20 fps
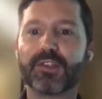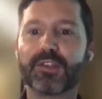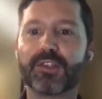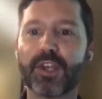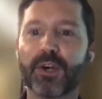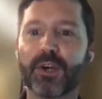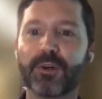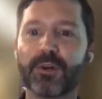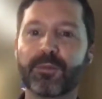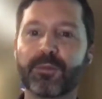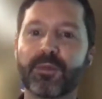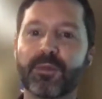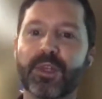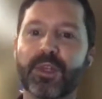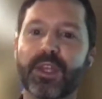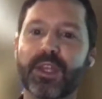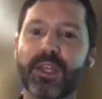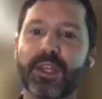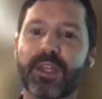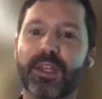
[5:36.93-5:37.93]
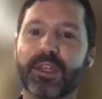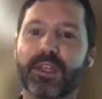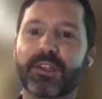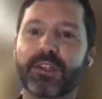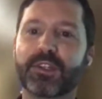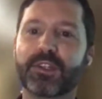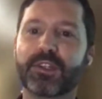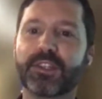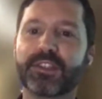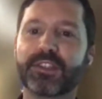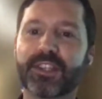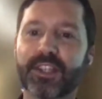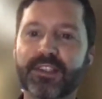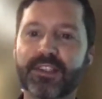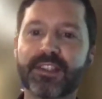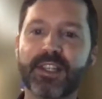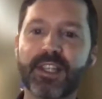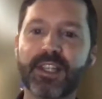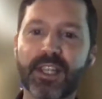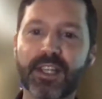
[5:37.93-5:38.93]
So to
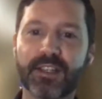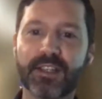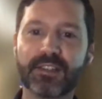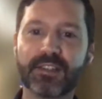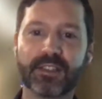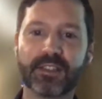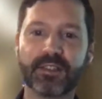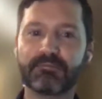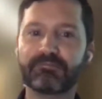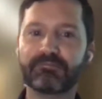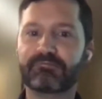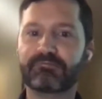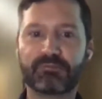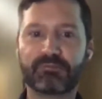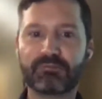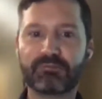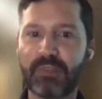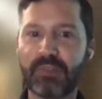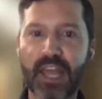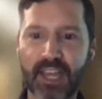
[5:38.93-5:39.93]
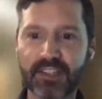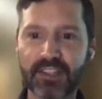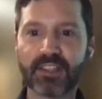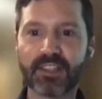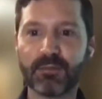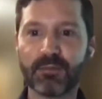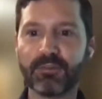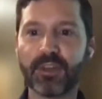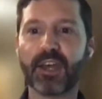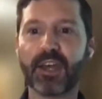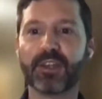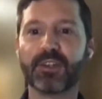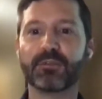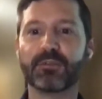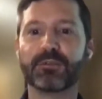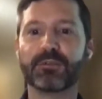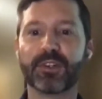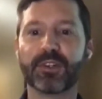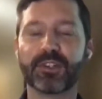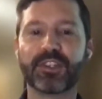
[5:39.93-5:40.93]
succeed and to add some
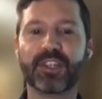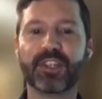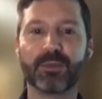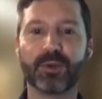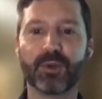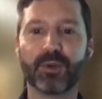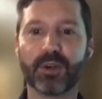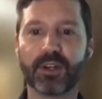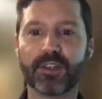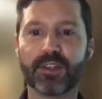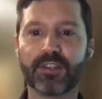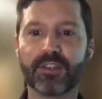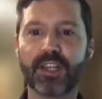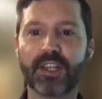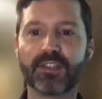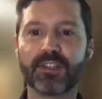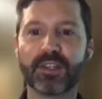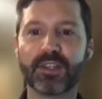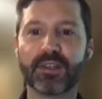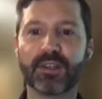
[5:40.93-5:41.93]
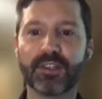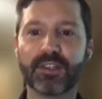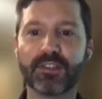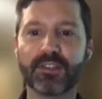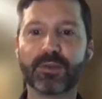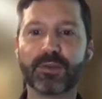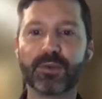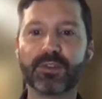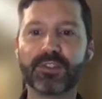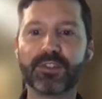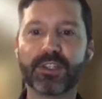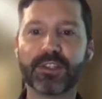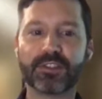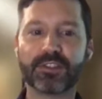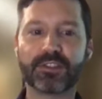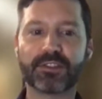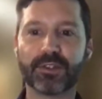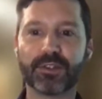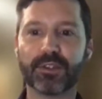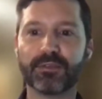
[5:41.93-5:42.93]
value for a team or organization, these tools need to
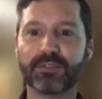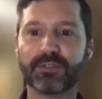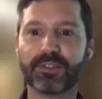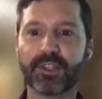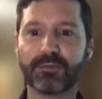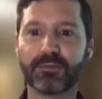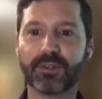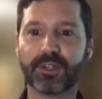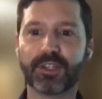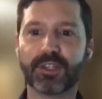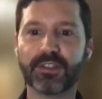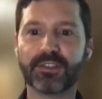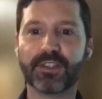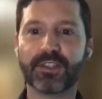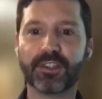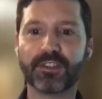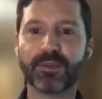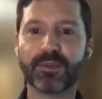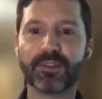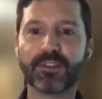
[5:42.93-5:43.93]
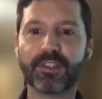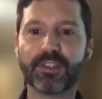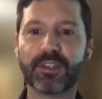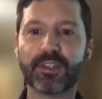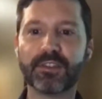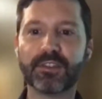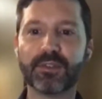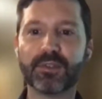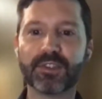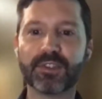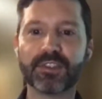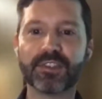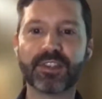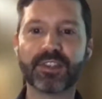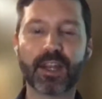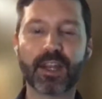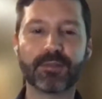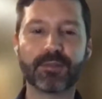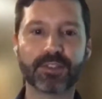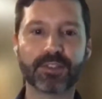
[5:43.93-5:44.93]
serve different constituencies whose
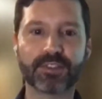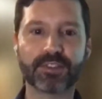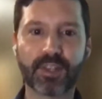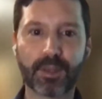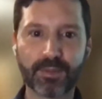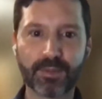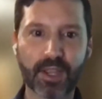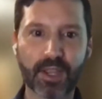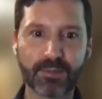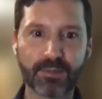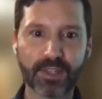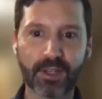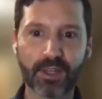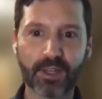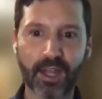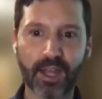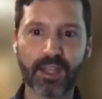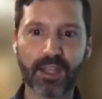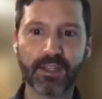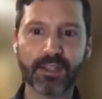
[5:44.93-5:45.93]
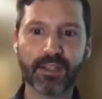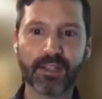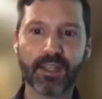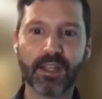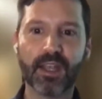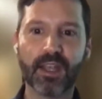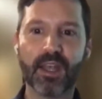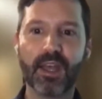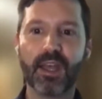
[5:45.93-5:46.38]
incentives are sometimes aligned,